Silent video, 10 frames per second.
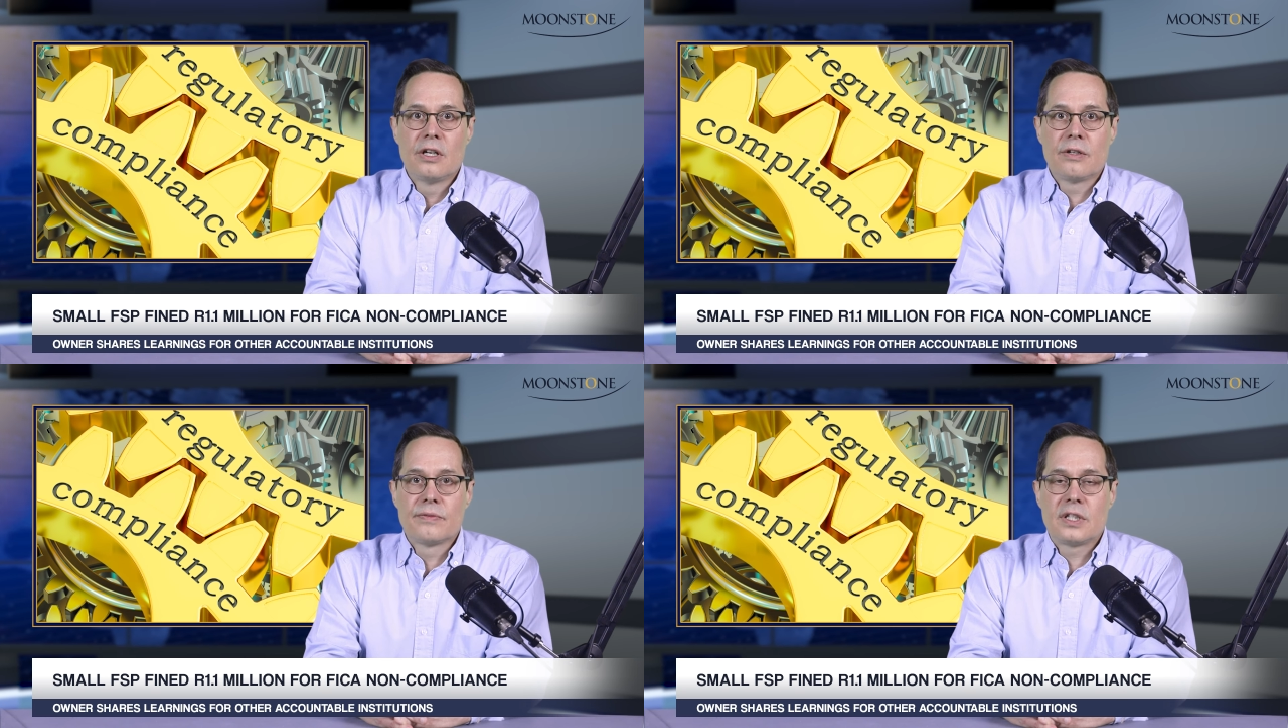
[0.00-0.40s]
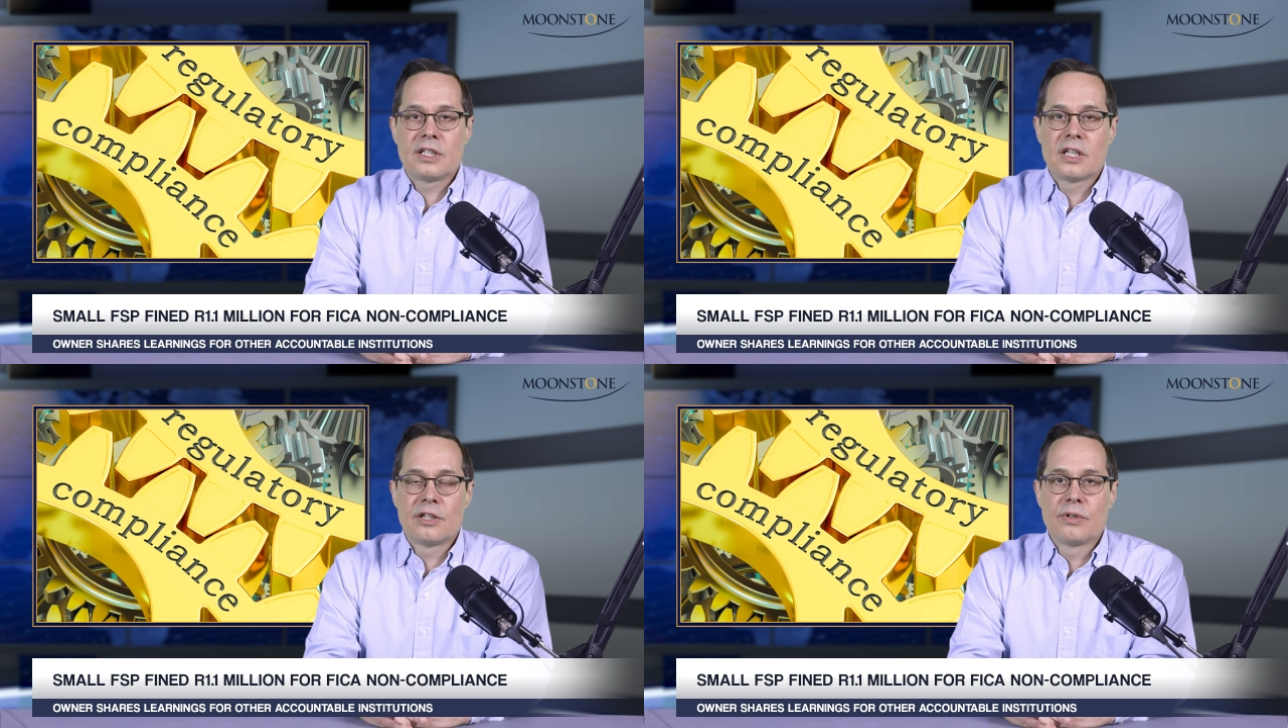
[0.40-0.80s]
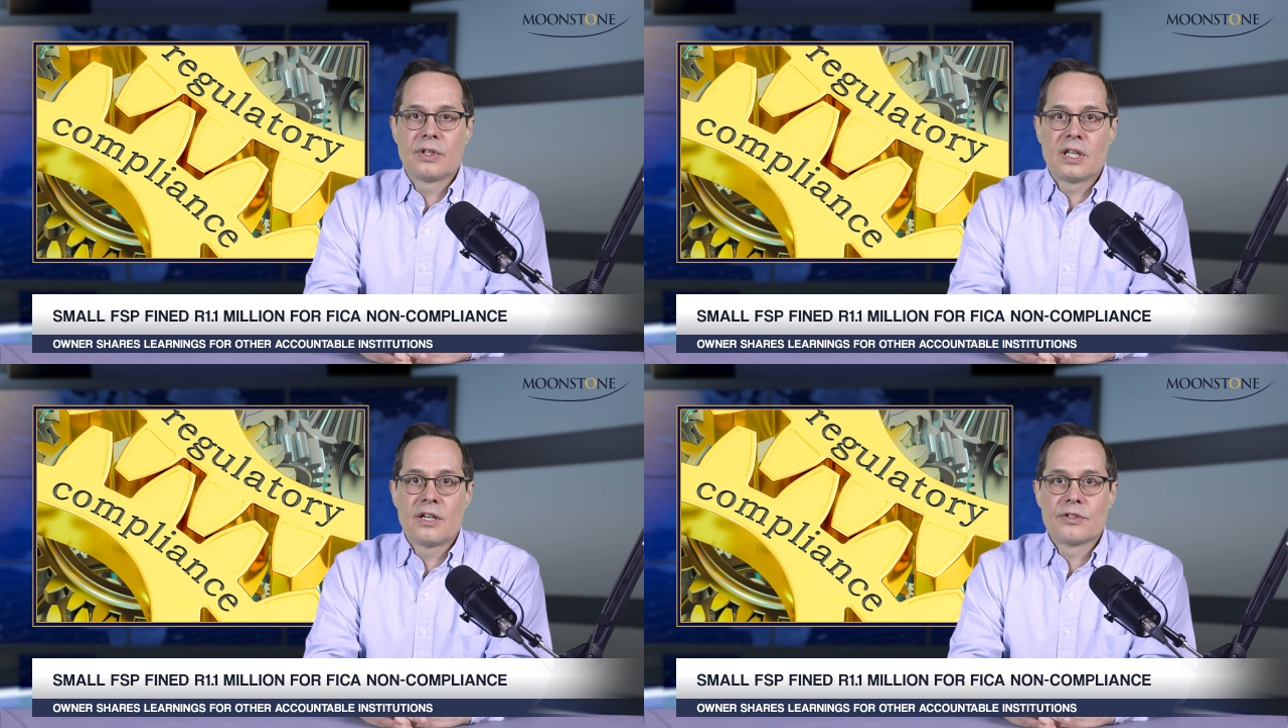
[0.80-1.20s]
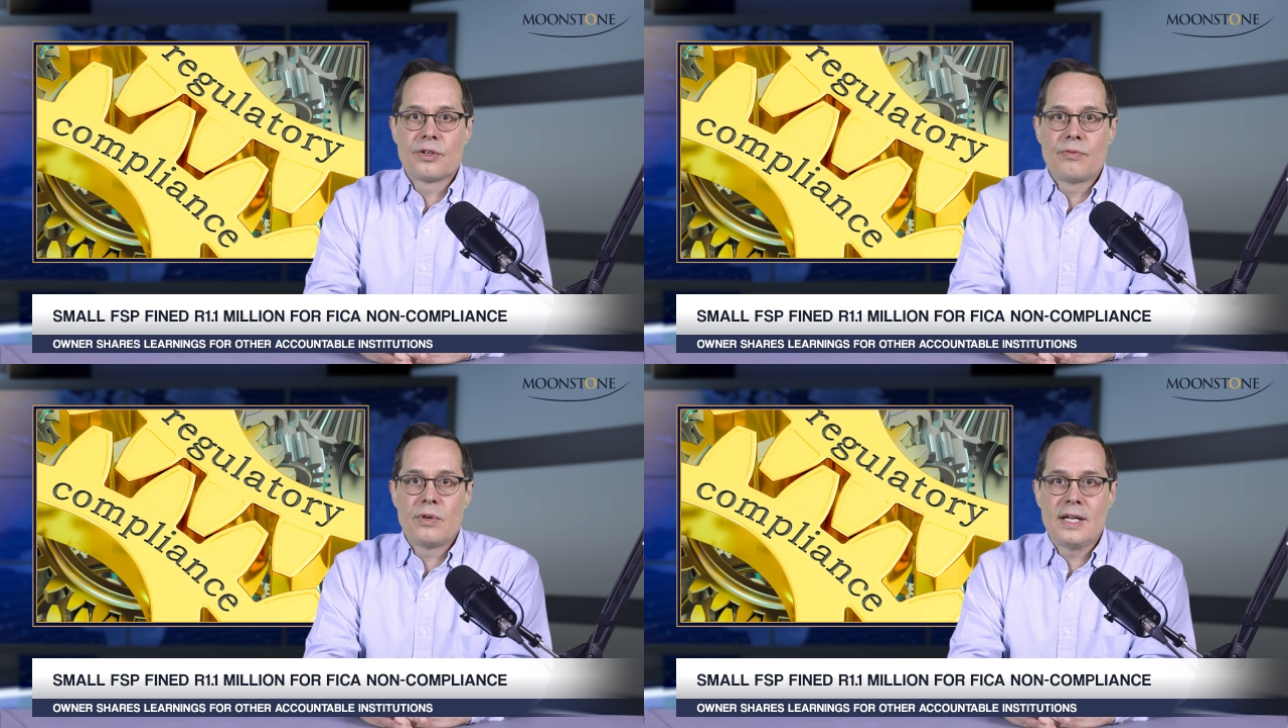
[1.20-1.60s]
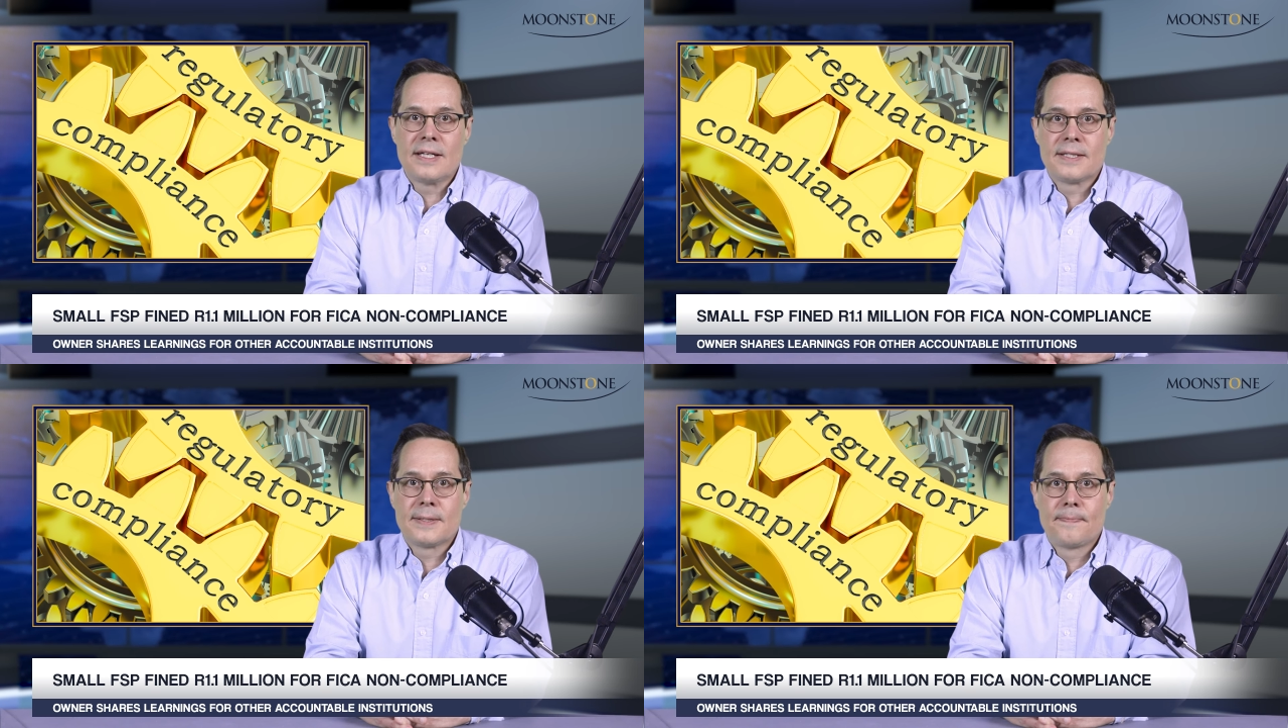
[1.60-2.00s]
of 600,000
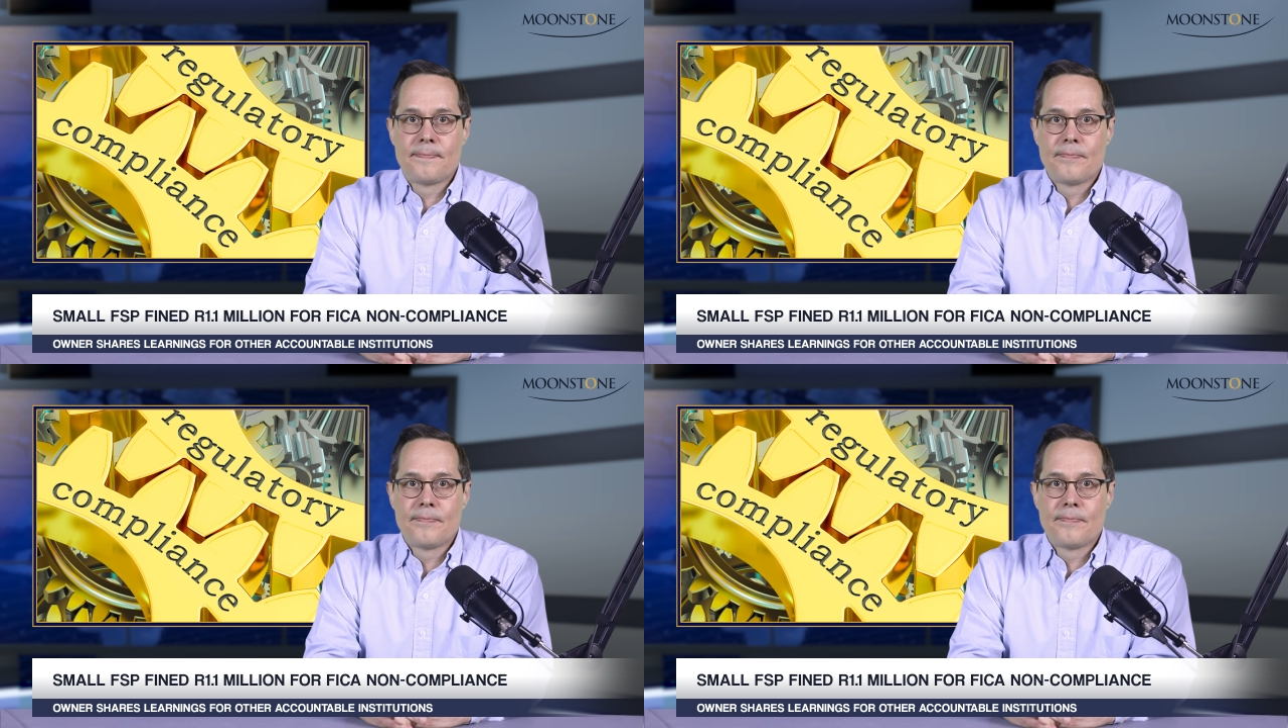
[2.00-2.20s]
rand.